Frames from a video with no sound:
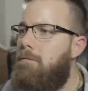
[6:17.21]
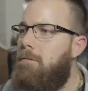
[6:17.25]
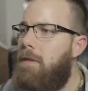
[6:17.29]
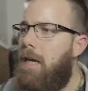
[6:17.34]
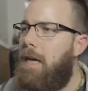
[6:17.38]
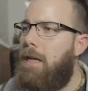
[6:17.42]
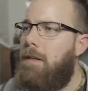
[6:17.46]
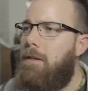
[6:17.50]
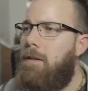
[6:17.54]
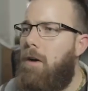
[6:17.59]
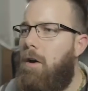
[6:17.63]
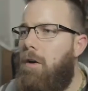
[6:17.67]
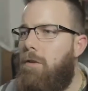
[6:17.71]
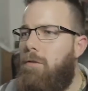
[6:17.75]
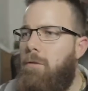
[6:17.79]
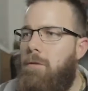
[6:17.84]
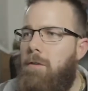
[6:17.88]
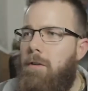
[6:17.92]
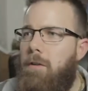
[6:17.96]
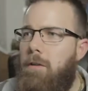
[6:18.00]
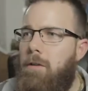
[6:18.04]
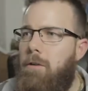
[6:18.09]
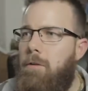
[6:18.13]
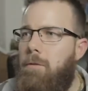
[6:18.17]
and also
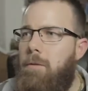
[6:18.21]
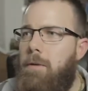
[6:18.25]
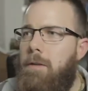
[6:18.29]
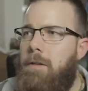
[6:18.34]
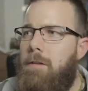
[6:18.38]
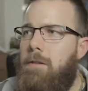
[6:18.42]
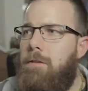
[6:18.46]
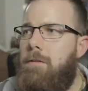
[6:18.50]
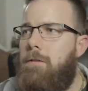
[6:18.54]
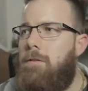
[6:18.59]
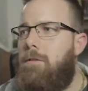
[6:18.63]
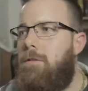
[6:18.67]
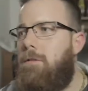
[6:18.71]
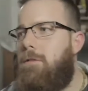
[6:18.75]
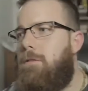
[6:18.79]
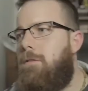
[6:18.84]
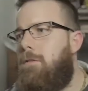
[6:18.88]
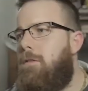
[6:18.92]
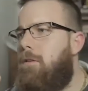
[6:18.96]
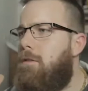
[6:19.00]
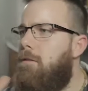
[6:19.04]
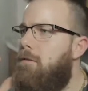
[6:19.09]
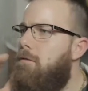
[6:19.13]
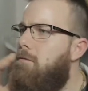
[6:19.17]
it's a little bit.
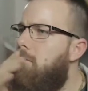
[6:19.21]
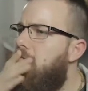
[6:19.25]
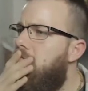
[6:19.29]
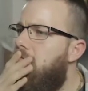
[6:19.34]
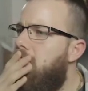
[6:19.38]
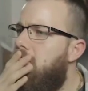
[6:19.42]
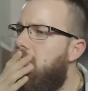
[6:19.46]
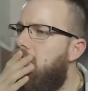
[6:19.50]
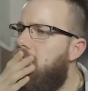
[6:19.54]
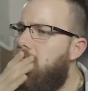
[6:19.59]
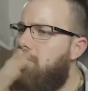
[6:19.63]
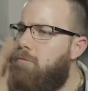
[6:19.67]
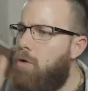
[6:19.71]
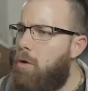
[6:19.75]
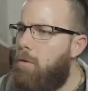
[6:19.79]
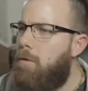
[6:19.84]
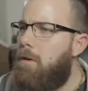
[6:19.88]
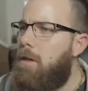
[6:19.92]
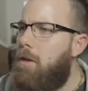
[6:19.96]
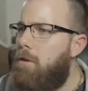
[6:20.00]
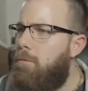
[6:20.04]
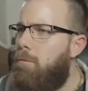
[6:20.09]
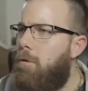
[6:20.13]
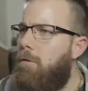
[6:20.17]
No,
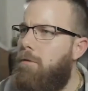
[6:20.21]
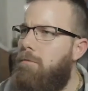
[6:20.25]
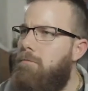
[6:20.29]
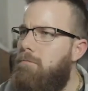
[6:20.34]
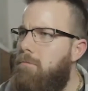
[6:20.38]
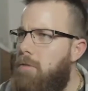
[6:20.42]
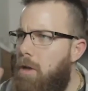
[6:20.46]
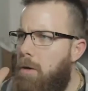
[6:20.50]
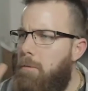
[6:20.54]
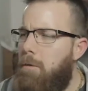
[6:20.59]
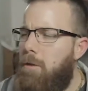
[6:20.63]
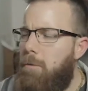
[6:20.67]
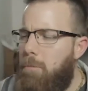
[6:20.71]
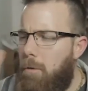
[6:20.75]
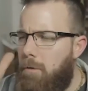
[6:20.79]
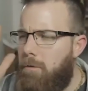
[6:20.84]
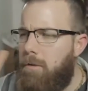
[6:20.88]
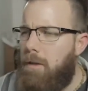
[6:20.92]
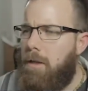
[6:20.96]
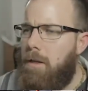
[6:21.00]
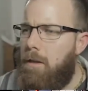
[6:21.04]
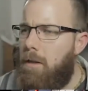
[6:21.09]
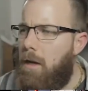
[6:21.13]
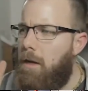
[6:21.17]
it is perfect. No, it's
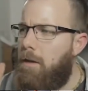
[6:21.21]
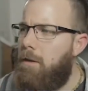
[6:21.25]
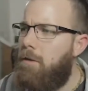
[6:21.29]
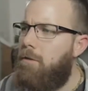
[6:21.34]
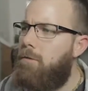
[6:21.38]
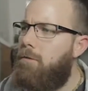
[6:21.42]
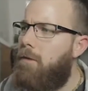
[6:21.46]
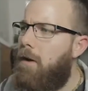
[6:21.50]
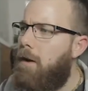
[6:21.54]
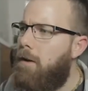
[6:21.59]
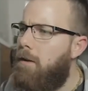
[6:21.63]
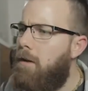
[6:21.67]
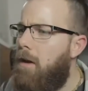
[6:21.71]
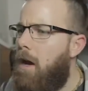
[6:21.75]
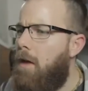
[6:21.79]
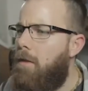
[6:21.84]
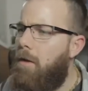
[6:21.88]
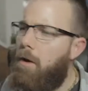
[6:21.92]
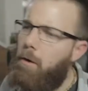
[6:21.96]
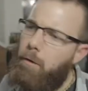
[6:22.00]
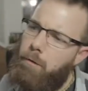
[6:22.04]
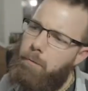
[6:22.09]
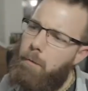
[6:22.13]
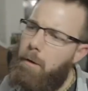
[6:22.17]
perfectly aligned. It's fine. I
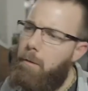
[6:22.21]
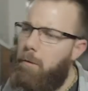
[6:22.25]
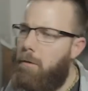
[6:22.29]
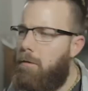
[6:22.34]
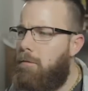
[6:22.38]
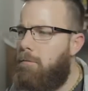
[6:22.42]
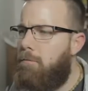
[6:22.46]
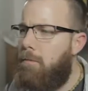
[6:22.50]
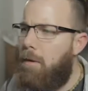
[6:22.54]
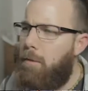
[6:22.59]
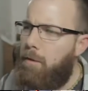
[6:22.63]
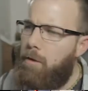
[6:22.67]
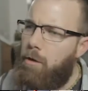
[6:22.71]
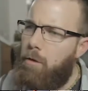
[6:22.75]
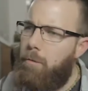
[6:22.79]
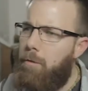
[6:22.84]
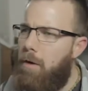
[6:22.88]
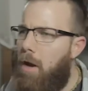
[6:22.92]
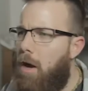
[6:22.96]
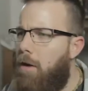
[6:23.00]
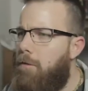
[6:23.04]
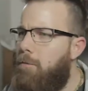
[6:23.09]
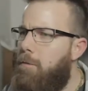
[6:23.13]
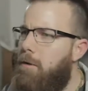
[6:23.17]
thought it was maybe a little
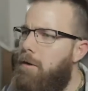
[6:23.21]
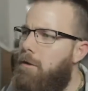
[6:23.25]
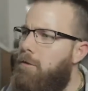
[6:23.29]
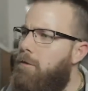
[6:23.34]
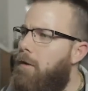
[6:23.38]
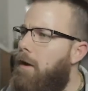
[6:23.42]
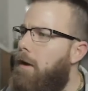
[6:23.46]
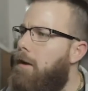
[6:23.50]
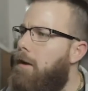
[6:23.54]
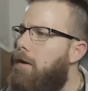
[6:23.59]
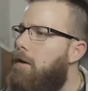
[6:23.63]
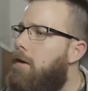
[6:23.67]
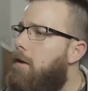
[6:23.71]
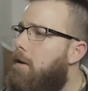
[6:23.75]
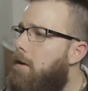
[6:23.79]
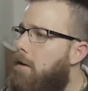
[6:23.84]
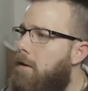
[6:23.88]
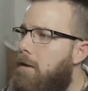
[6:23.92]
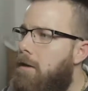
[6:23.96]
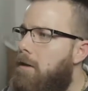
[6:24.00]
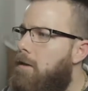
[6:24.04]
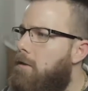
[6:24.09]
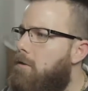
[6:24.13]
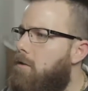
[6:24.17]
bit off, but it's fine.
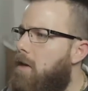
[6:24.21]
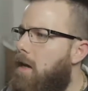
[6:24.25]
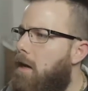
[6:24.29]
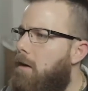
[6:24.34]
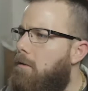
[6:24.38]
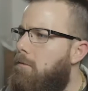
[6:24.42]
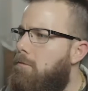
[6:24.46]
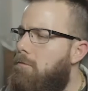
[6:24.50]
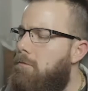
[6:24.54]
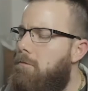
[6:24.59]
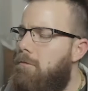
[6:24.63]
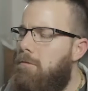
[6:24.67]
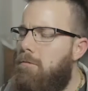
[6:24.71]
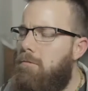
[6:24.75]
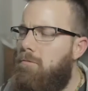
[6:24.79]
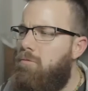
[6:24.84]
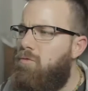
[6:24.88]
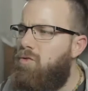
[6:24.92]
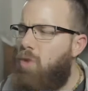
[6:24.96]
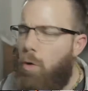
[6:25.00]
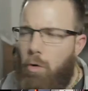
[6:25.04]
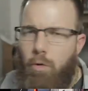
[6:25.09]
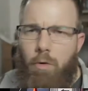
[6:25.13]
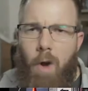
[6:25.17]
So yeah,
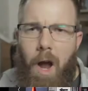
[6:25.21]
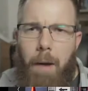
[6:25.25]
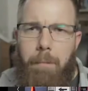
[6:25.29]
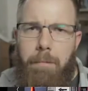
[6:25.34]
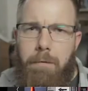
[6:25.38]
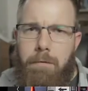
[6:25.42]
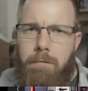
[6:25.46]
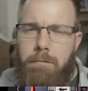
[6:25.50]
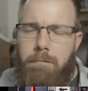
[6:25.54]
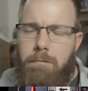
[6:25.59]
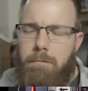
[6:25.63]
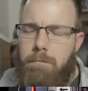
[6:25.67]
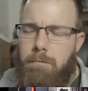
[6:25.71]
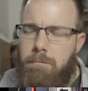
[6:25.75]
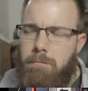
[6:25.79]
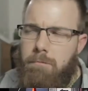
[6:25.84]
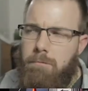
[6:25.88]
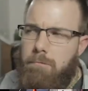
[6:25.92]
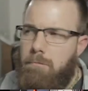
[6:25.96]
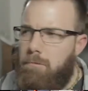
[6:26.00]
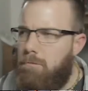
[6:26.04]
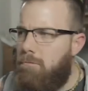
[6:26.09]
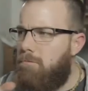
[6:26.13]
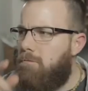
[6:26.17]
don't crop.
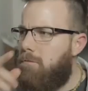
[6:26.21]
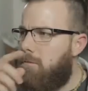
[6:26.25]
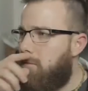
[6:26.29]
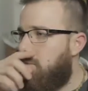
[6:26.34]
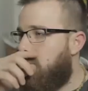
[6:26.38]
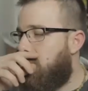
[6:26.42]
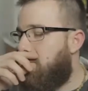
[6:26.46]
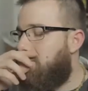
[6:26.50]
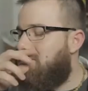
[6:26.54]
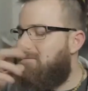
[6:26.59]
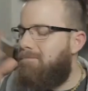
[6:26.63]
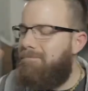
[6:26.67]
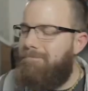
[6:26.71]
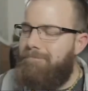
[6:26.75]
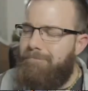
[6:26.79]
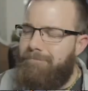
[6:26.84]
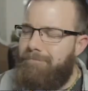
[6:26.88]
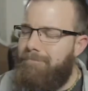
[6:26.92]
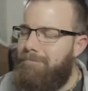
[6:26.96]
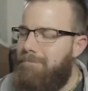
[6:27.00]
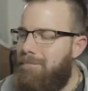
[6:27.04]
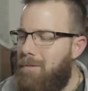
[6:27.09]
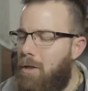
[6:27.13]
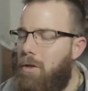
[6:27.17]

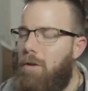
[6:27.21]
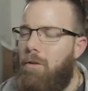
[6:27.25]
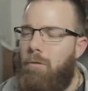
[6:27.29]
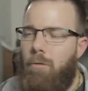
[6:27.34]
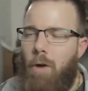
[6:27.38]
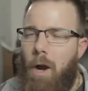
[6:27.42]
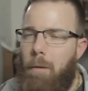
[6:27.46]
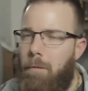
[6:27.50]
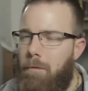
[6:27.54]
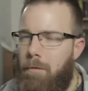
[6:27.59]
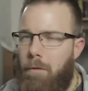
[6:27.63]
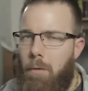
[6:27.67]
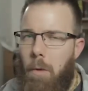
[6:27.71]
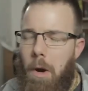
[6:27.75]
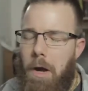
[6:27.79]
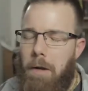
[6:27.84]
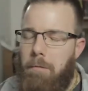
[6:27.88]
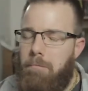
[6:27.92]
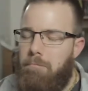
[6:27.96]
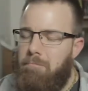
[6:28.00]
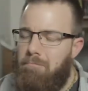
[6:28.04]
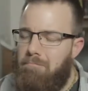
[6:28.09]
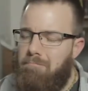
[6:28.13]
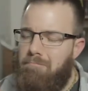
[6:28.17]
You can crop if you want.
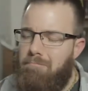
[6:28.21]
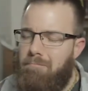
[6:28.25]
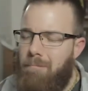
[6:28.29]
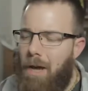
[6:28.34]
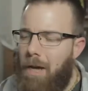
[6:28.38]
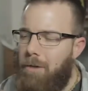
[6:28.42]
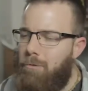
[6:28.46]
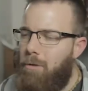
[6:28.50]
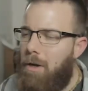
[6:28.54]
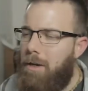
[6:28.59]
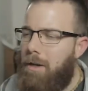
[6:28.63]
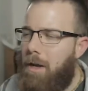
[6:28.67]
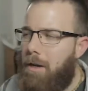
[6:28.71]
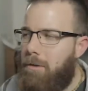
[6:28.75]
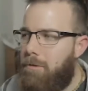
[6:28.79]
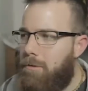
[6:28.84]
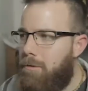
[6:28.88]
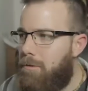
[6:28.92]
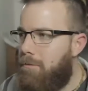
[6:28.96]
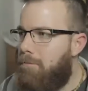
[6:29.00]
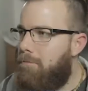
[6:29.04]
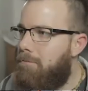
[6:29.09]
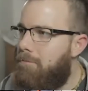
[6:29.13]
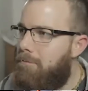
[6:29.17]
I try not
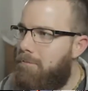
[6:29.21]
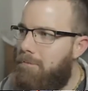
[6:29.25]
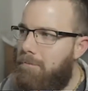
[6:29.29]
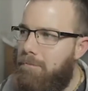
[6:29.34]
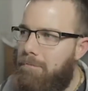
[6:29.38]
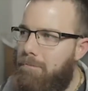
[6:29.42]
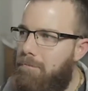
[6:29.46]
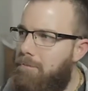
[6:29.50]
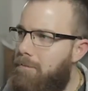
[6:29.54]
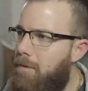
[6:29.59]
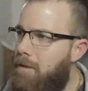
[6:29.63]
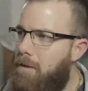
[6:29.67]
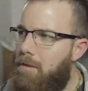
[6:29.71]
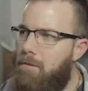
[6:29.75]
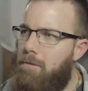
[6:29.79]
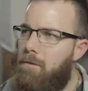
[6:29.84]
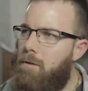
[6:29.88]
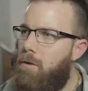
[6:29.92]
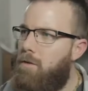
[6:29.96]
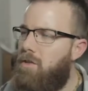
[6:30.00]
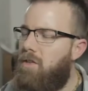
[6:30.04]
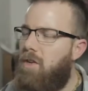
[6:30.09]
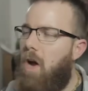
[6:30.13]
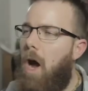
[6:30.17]
to.
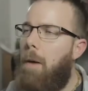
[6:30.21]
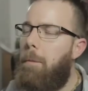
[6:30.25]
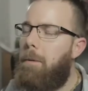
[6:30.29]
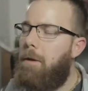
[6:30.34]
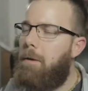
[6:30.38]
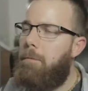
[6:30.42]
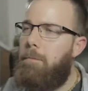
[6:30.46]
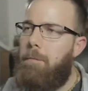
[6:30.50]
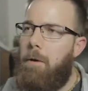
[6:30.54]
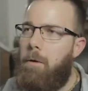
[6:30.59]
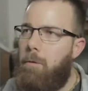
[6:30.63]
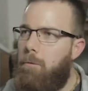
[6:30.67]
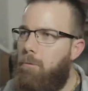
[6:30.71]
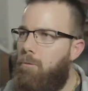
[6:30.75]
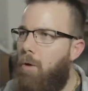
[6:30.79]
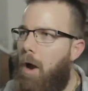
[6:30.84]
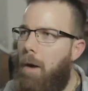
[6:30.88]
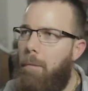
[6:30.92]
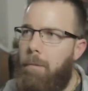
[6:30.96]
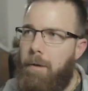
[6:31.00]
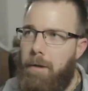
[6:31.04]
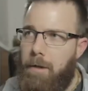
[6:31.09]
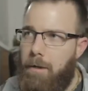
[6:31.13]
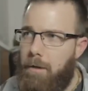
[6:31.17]
There's a comment about
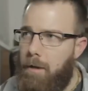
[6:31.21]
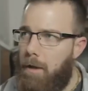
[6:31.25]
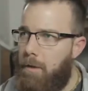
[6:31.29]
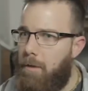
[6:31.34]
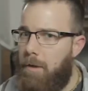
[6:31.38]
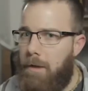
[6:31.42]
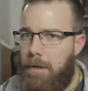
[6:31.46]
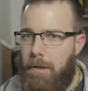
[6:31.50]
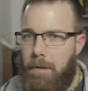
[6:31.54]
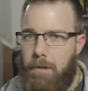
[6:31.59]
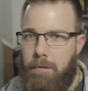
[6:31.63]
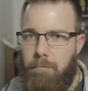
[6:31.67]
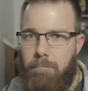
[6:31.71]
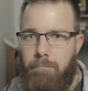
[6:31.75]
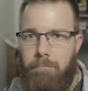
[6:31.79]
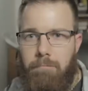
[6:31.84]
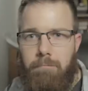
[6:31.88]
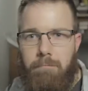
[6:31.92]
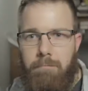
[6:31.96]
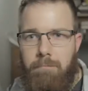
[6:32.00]
cropping, I think, in